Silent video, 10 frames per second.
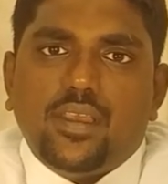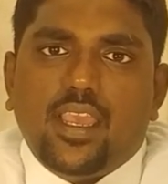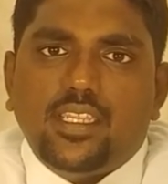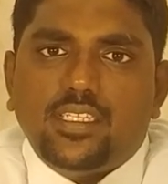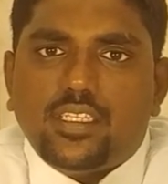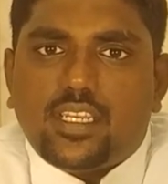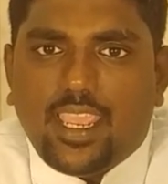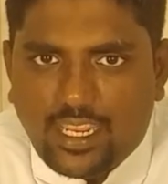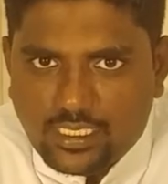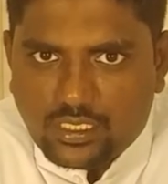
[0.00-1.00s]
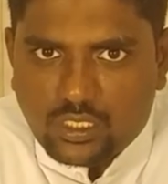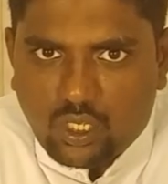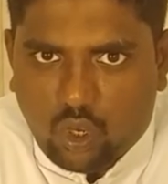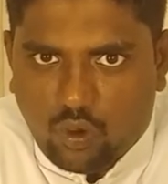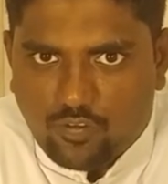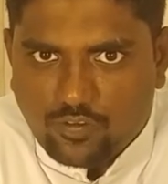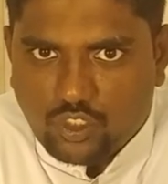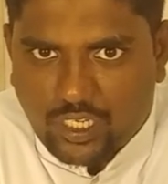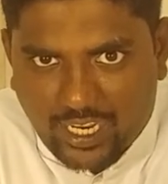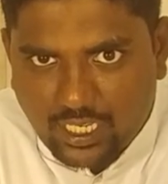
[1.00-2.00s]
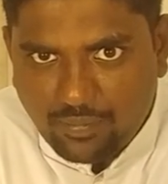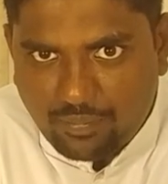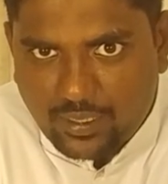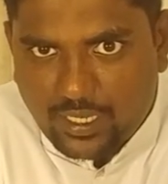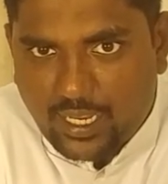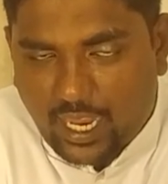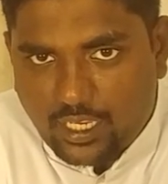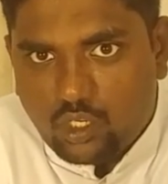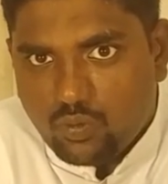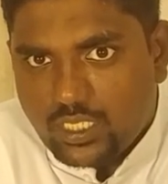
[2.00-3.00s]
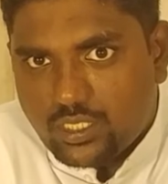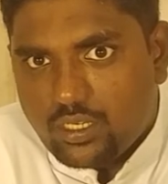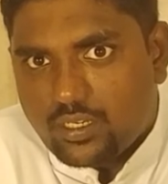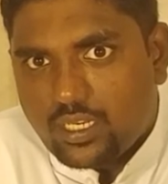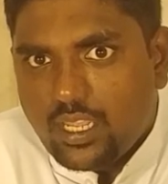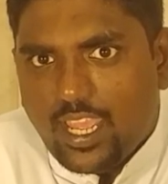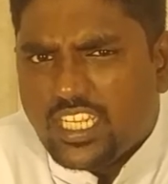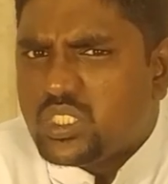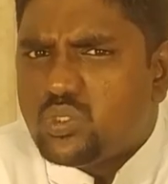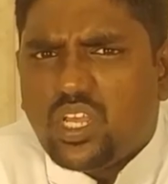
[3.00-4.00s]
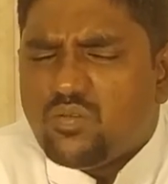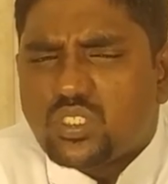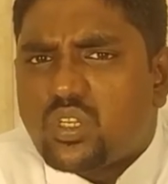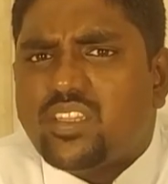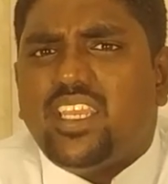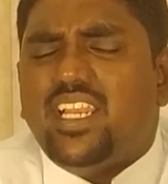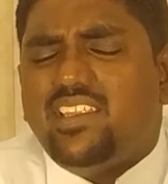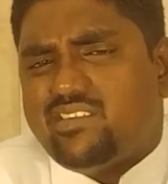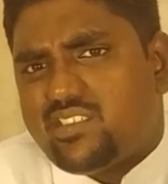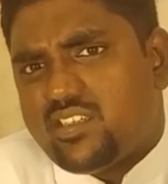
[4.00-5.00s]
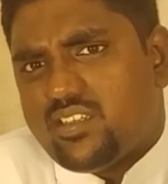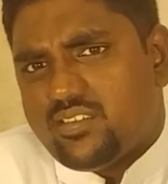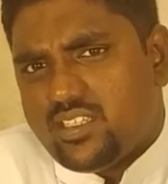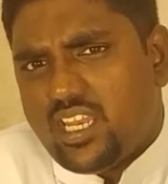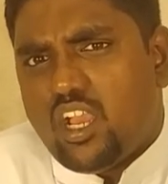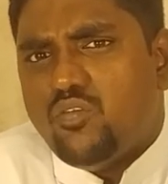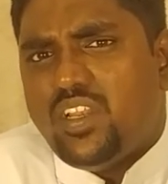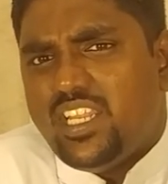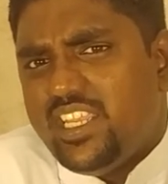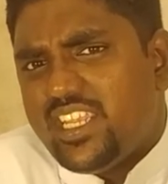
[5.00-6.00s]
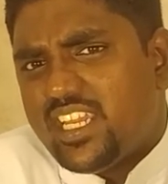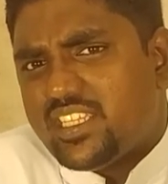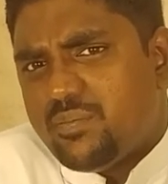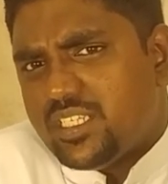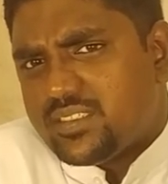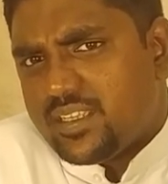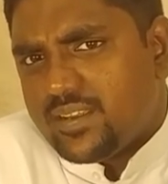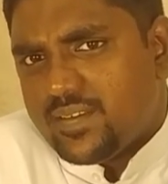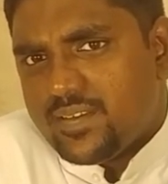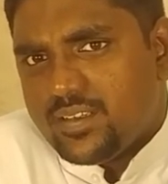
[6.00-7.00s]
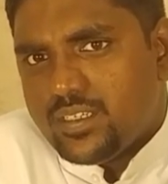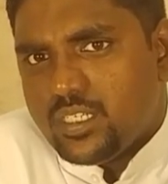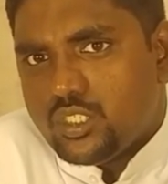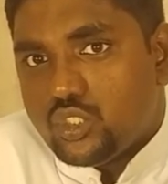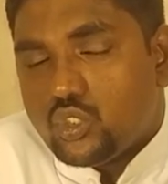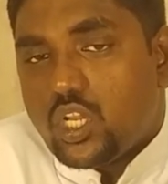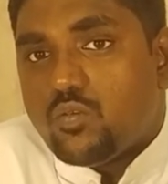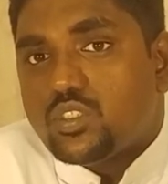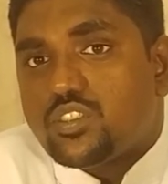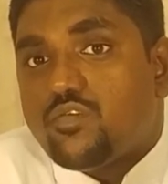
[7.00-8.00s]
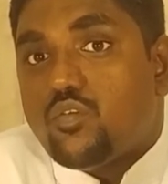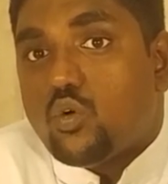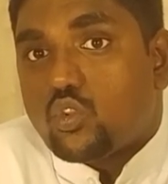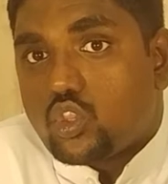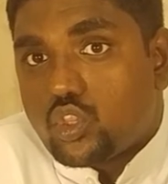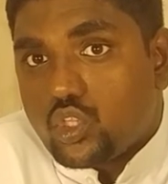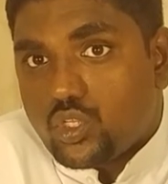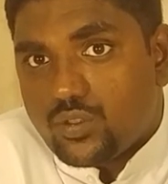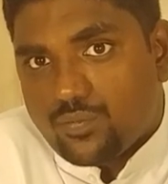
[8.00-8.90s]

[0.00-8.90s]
And in the case of Jacob, he had 12 children, and Judah was not the eldest. Then how will he get the blessing? Judah was the fourth,